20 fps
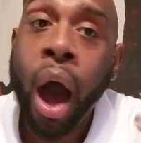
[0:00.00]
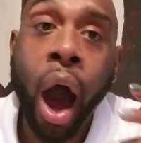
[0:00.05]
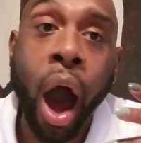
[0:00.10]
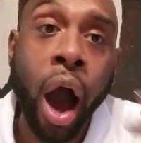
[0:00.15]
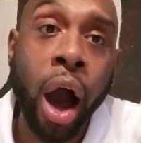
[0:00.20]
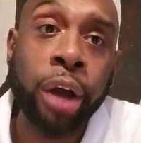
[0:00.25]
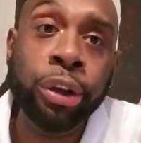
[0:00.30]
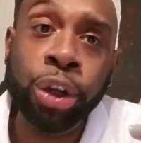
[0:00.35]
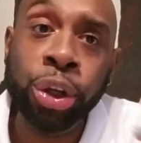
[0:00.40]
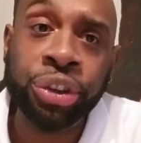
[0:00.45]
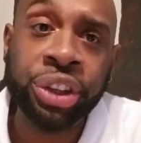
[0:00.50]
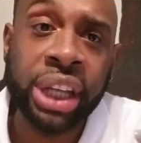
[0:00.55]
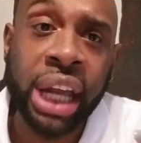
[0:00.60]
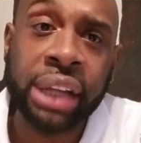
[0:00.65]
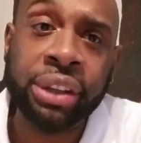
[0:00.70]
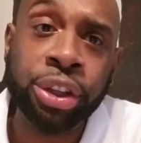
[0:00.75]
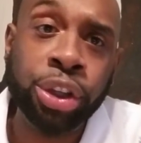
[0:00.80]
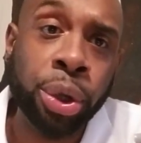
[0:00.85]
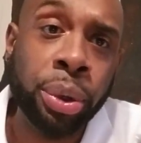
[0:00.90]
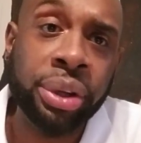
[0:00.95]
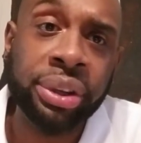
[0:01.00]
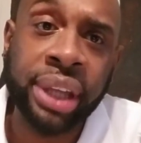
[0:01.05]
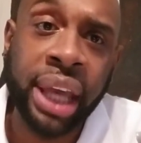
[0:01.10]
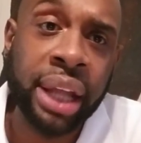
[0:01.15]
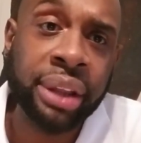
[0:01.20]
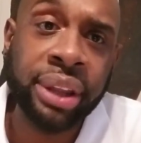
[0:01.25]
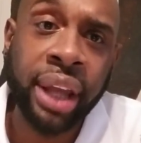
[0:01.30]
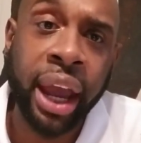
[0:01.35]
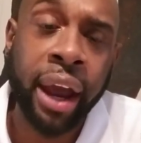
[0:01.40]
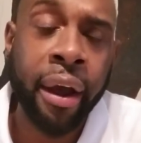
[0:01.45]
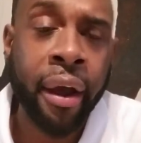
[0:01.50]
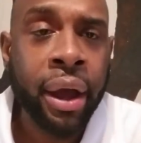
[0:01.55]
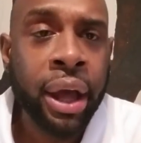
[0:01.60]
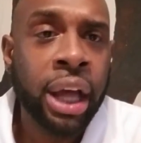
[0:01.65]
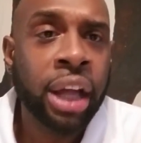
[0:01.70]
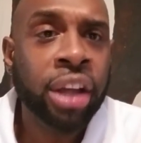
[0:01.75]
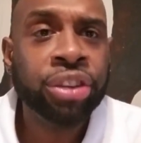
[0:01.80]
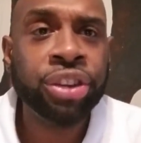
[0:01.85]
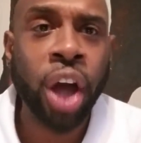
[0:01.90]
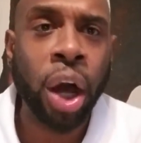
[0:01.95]
All you have to do is get there.
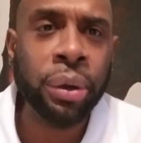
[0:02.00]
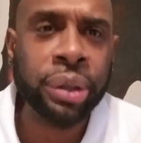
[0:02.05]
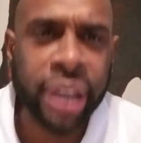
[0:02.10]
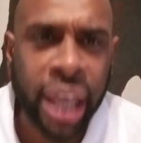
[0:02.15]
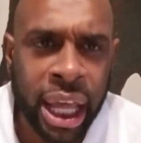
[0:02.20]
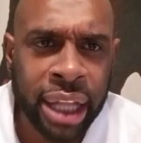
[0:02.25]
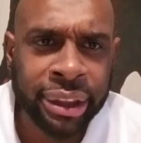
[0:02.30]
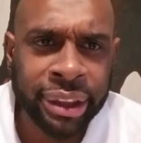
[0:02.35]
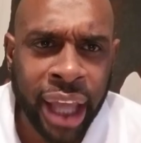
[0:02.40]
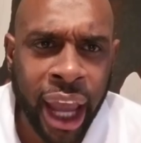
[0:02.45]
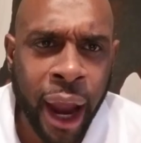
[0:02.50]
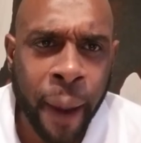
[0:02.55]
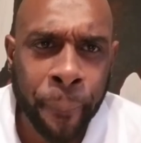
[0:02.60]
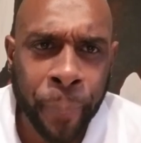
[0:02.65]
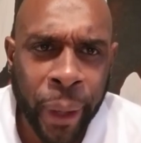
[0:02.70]
So get there,